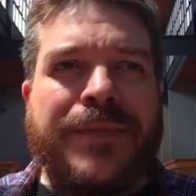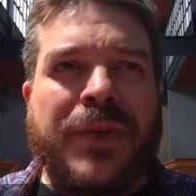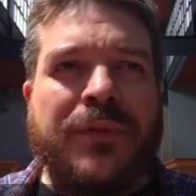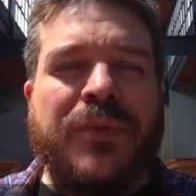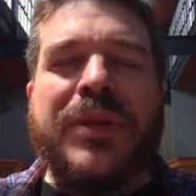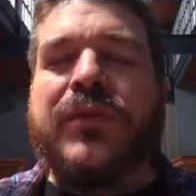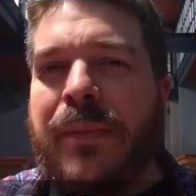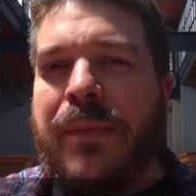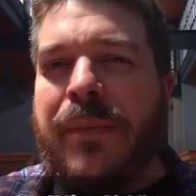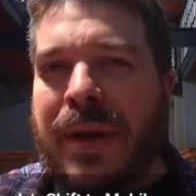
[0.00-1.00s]
really
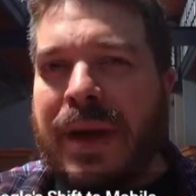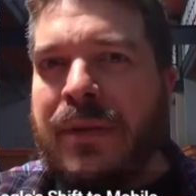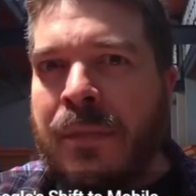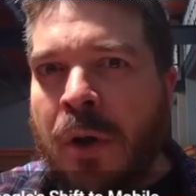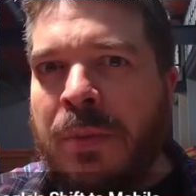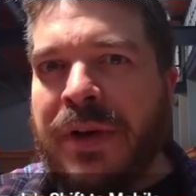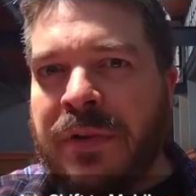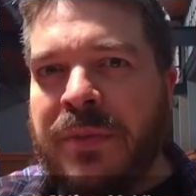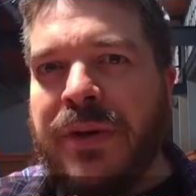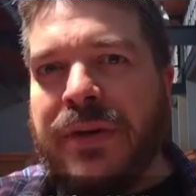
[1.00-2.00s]
trying to make the mobile
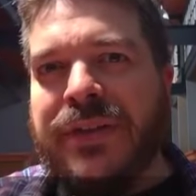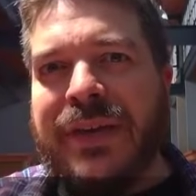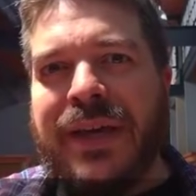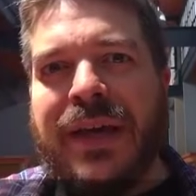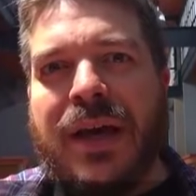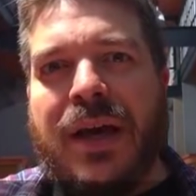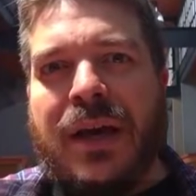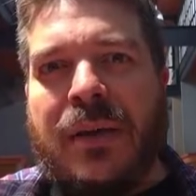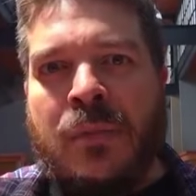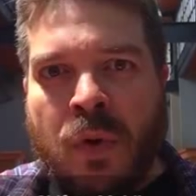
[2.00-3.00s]
experience
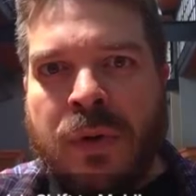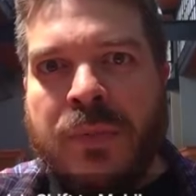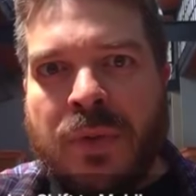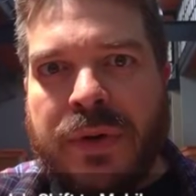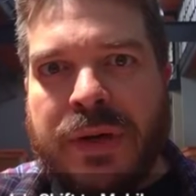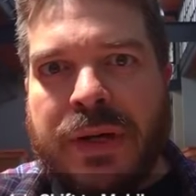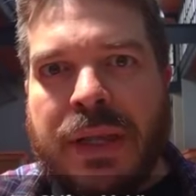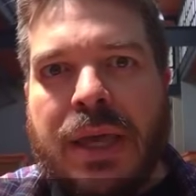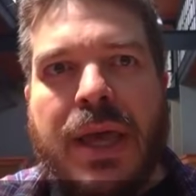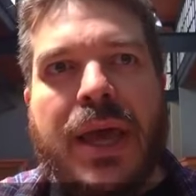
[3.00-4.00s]
more
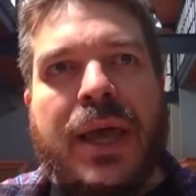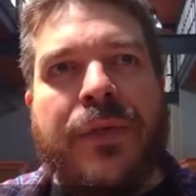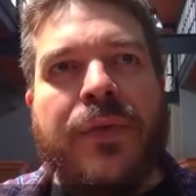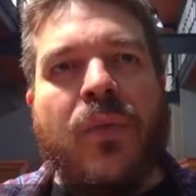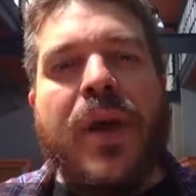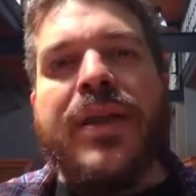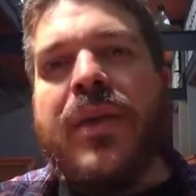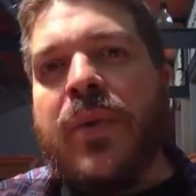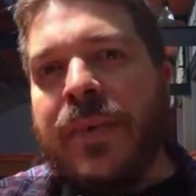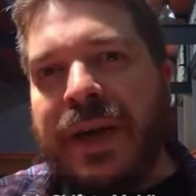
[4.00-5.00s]
important. And the way
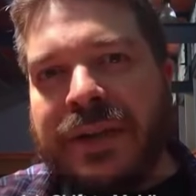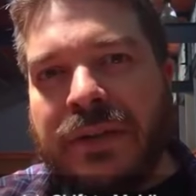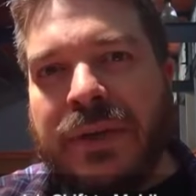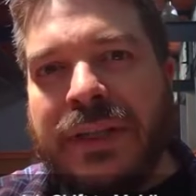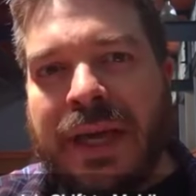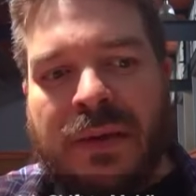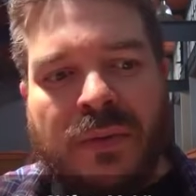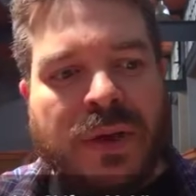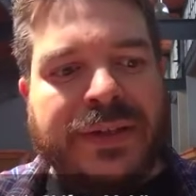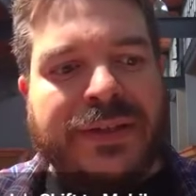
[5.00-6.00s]
they went about doing
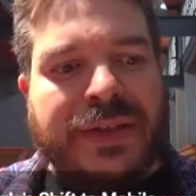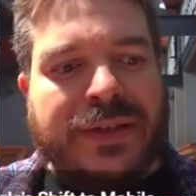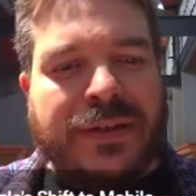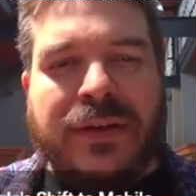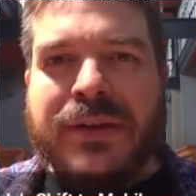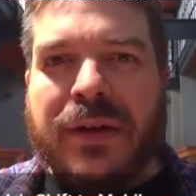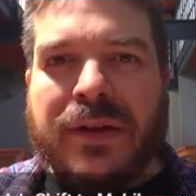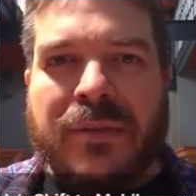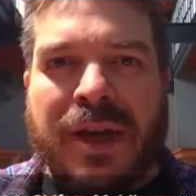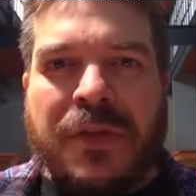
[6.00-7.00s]
that was they started
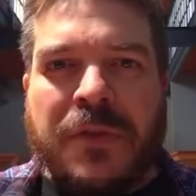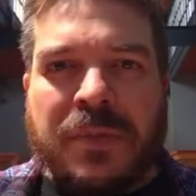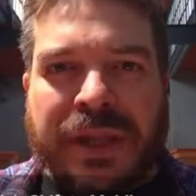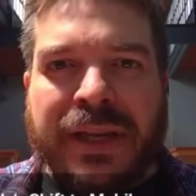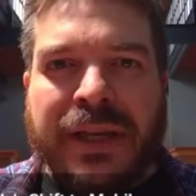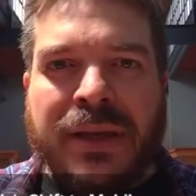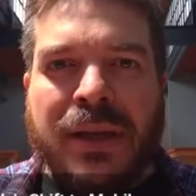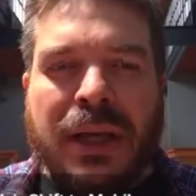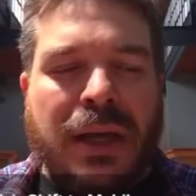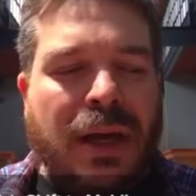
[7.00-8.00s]
talking about
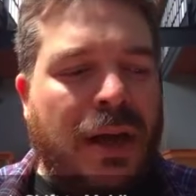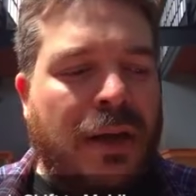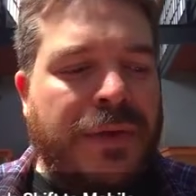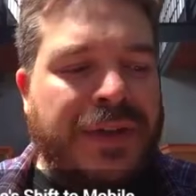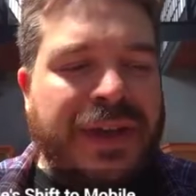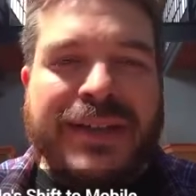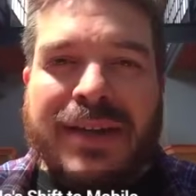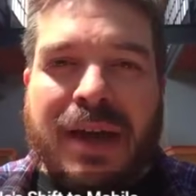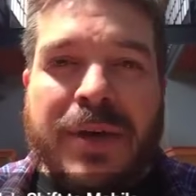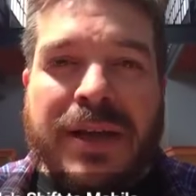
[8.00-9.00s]
splitting the
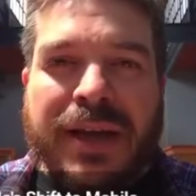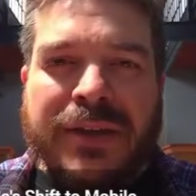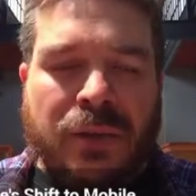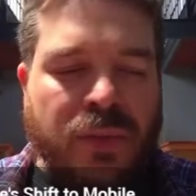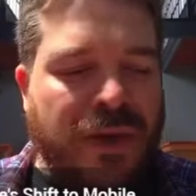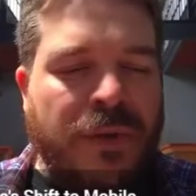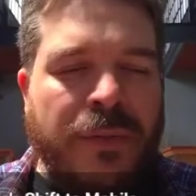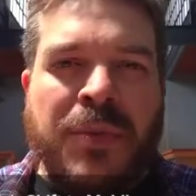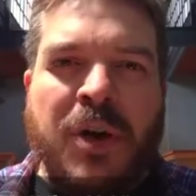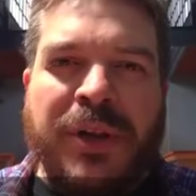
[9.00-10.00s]
desktop index away
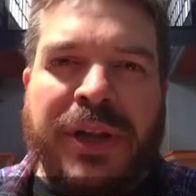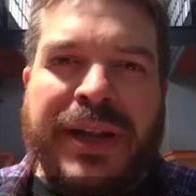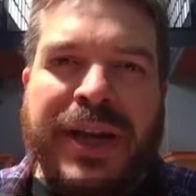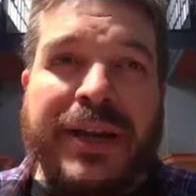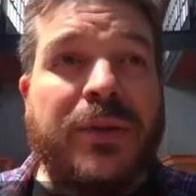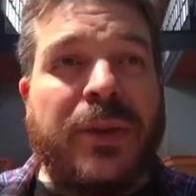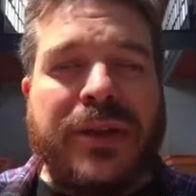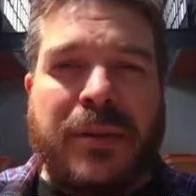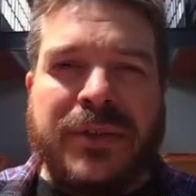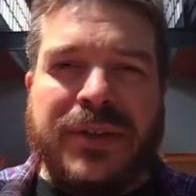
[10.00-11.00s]
from the mobile index when
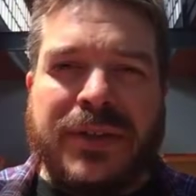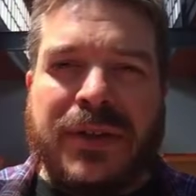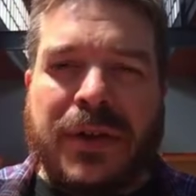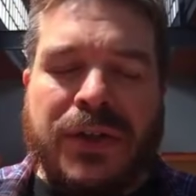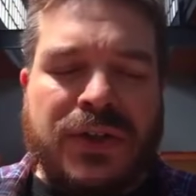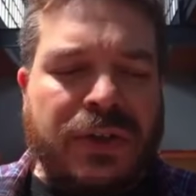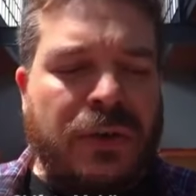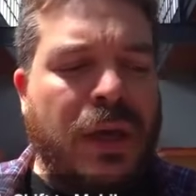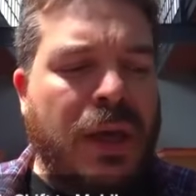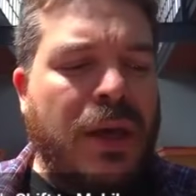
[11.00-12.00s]
it comes to search.
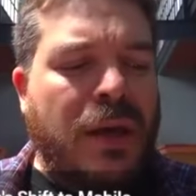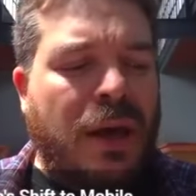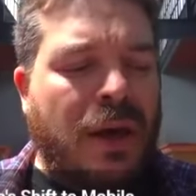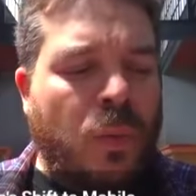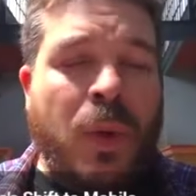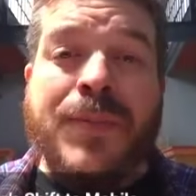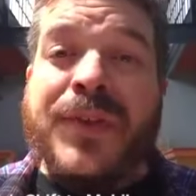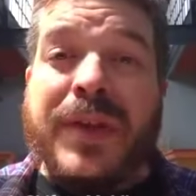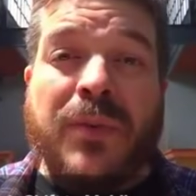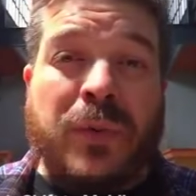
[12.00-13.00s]
So
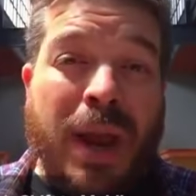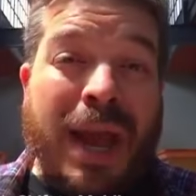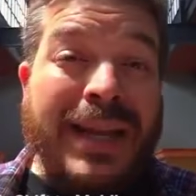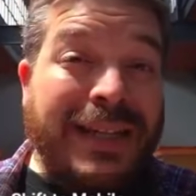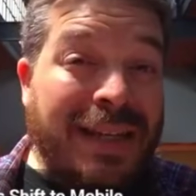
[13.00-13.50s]
websites would rank